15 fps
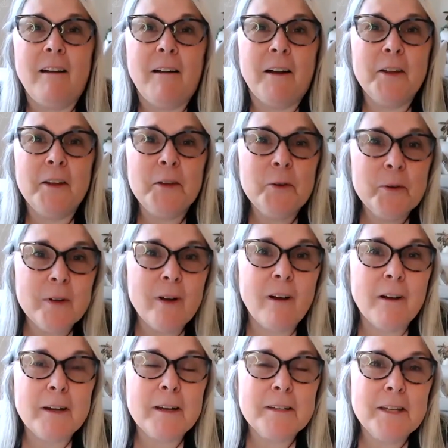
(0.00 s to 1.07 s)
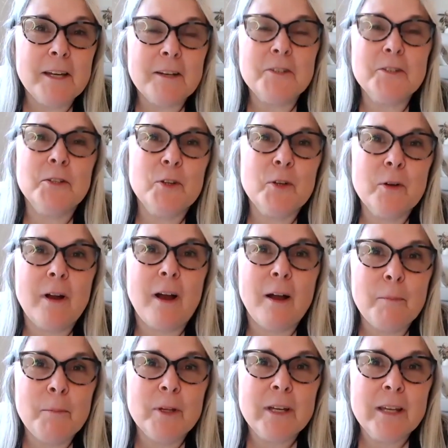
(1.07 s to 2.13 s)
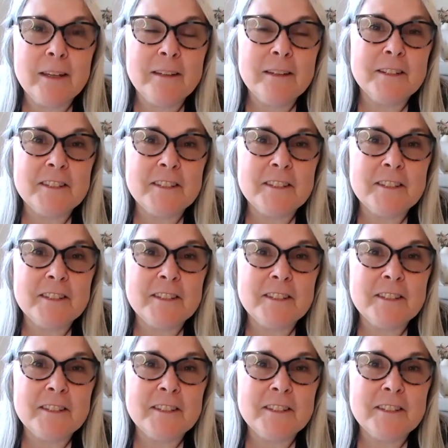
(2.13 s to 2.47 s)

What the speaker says: Are you an architecture applicant?